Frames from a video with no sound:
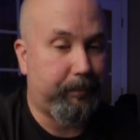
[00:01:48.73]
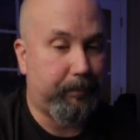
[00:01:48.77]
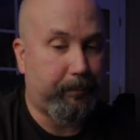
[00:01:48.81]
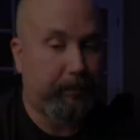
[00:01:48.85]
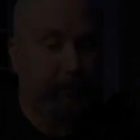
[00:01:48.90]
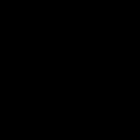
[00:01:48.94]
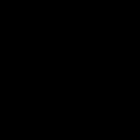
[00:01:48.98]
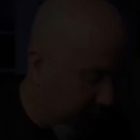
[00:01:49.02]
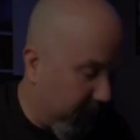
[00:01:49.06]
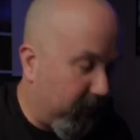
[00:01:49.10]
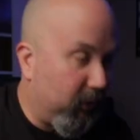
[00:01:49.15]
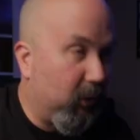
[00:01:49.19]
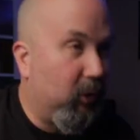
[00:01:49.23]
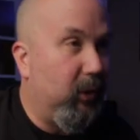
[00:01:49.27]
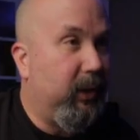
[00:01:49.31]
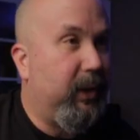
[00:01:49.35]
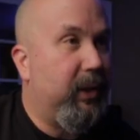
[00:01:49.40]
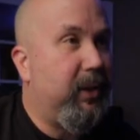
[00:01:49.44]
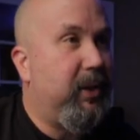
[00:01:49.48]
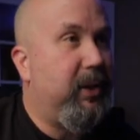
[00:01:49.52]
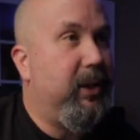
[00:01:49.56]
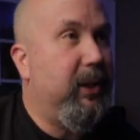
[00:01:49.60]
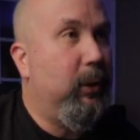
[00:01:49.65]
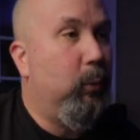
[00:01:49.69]
And if you look
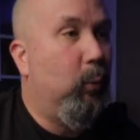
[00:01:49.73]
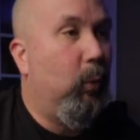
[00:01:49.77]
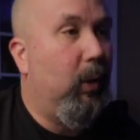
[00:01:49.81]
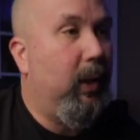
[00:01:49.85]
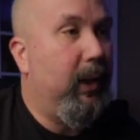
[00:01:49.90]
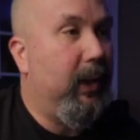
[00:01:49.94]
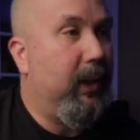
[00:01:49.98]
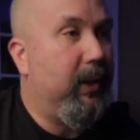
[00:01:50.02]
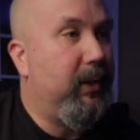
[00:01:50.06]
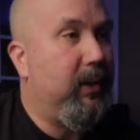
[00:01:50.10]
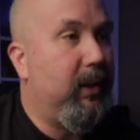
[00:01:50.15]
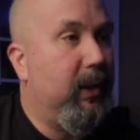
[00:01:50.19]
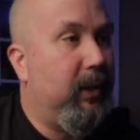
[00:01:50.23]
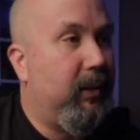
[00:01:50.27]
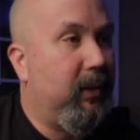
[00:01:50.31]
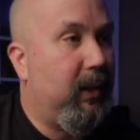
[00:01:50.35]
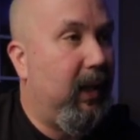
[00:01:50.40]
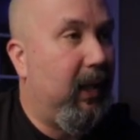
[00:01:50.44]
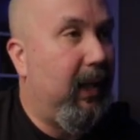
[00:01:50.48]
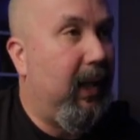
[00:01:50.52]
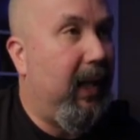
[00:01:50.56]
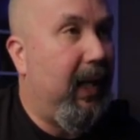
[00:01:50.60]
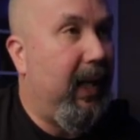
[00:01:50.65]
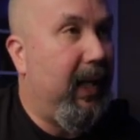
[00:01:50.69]
at scene one, it's
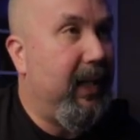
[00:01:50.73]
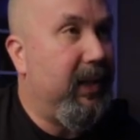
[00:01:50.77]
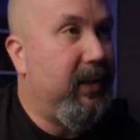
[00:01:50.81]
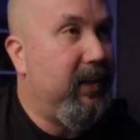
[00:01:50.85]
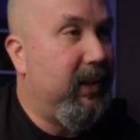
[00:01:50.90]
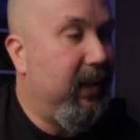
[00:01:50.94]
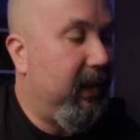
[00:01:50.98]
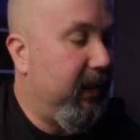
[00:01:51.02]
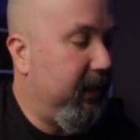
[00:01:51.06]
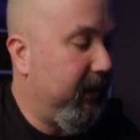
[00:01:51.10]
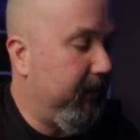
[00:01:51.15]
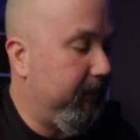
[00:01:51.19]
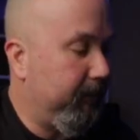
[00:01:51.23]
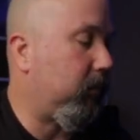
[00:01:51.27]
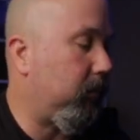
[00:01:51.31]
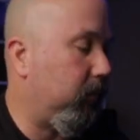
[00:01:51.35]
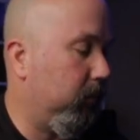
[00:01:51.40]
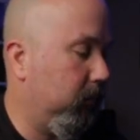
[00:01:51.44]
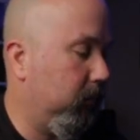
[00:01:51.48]
got a high setting.